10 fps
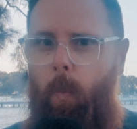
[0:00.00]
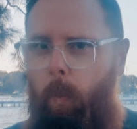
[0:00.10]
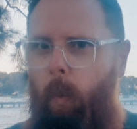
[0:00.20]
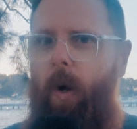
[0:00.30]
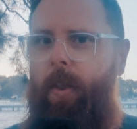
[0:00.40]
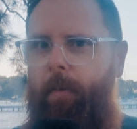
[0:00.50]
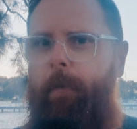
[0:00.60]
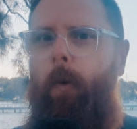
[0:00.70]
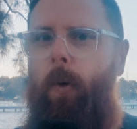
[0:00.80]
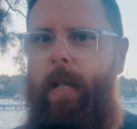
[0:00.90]
what the
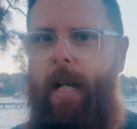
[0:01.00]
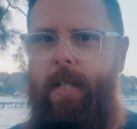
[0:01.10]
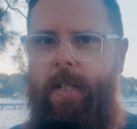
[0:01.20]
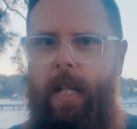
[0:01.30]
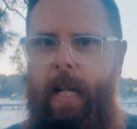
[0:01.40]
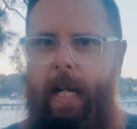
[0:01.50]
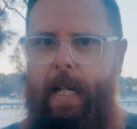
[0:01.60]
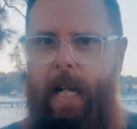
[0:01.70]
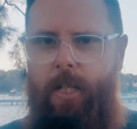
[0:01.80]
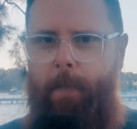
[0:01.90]
flaw does
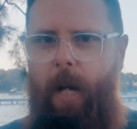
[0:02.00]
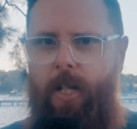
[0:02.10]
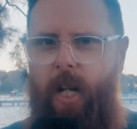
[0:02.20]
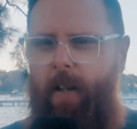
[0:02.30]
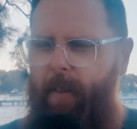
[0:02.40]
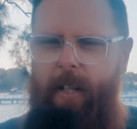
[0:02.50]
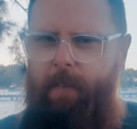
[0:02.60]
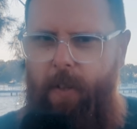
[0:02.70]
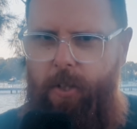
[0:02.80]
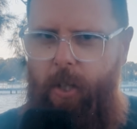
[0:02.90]
in Azerbaijan, a very
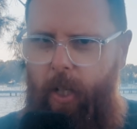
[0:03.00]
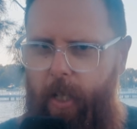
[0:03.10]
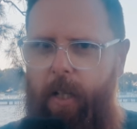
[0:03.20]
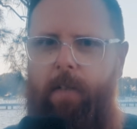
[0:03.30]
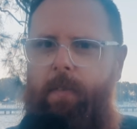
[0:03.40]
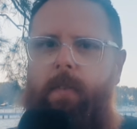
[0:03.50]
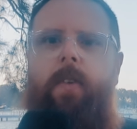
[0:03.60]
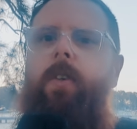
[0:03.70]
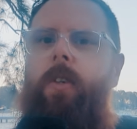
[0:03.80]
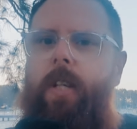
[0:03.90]
different circuit.
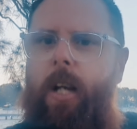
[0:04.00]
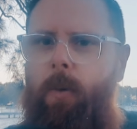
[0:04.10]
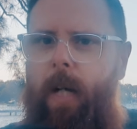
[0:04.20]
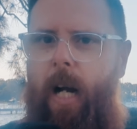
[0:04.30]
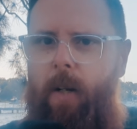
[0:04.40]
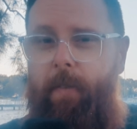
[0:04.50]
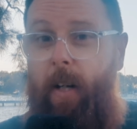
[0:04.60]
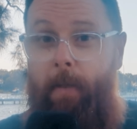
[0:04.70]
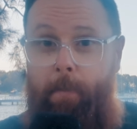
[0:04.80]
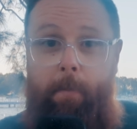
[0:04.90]
Daniel Ricciardo, a
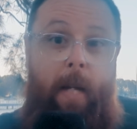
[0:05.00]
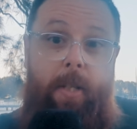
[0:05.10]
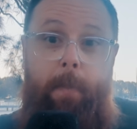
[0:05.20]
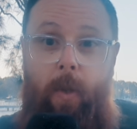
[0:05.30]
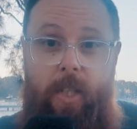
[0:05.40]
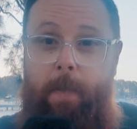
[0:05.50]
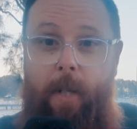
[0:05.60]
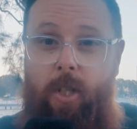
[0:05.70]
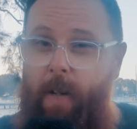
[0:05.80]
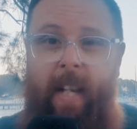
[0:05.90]
very much more
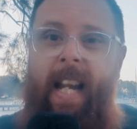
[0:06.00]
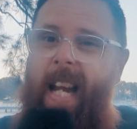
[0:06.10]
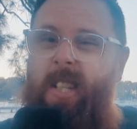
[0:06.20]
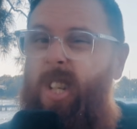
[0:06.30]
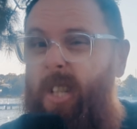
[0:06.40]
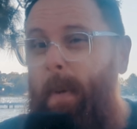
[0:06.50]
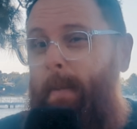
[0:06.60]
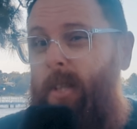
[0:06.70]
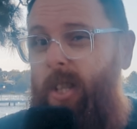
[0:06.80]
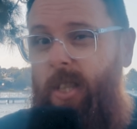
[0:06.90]
experienced driver, he suggests
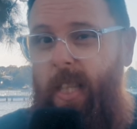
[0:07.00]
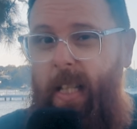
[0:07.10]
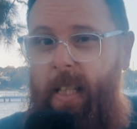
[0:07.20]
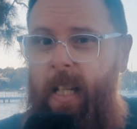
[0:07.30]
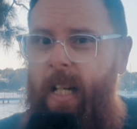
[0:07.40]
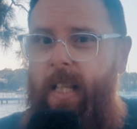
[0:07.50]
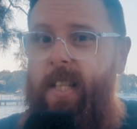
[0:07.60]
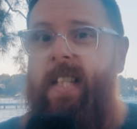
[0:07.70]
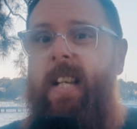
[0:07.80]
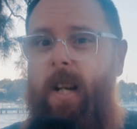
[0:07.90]
maybe it's just the
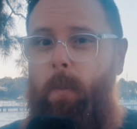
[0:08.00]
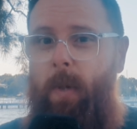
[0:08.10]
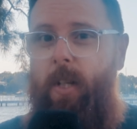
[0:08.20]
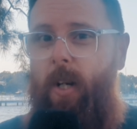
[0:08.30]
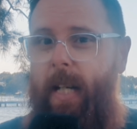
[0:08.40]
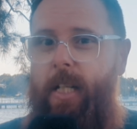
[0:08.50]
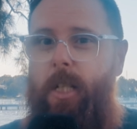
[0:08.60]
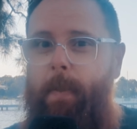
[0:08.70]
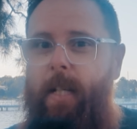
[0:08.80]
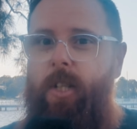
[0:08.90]
setup window needs
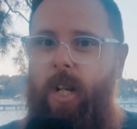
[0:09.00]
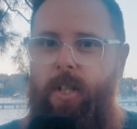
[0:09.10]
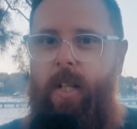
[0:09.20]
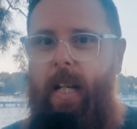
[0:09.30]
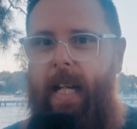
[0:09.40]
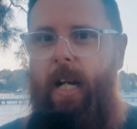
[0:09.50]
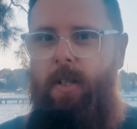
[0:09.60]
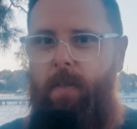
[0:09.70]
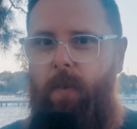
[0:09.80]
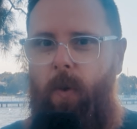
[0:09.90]
to be adjusted and
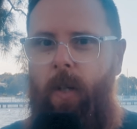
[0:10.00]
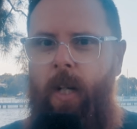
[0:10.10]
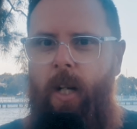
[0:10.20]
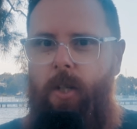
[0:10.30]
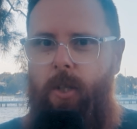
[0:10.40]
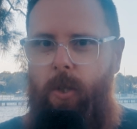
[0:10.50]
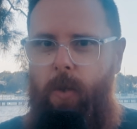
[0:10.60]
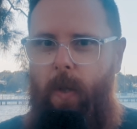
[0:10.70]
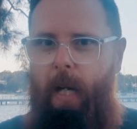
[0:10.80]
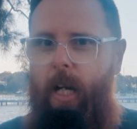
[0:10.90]
accounted for
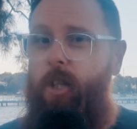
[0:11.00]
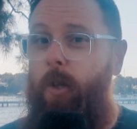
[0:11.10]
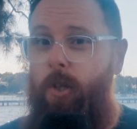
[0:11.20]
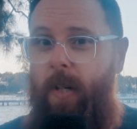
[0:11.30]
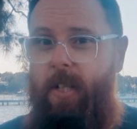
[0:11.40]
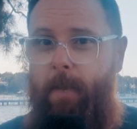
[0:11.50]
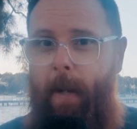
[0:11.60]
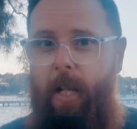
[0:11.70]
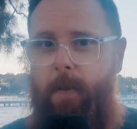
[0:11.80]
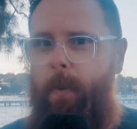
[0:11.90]
to address the
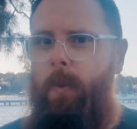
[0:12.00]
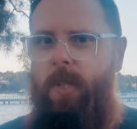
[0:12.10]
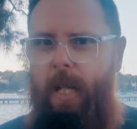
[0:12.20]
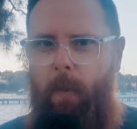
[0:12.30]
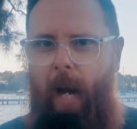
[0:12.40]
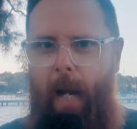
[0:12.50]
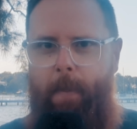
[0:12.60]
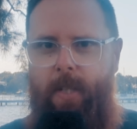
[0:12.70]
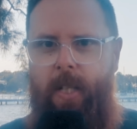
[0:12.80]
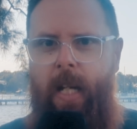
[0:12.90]
balance. But we'll see what
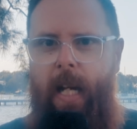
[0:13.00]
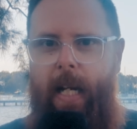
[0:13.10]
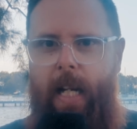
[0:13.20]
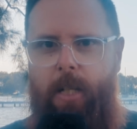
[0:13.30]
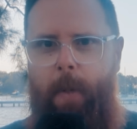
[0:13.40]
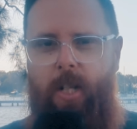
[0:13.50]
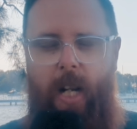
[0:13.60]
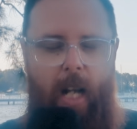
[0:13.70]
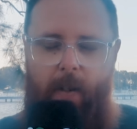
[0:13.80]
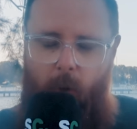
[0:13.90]
happens in
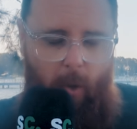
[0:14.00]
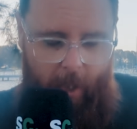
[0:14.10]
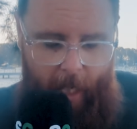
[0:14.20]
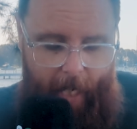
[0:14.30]
Azerbaijan. And of course,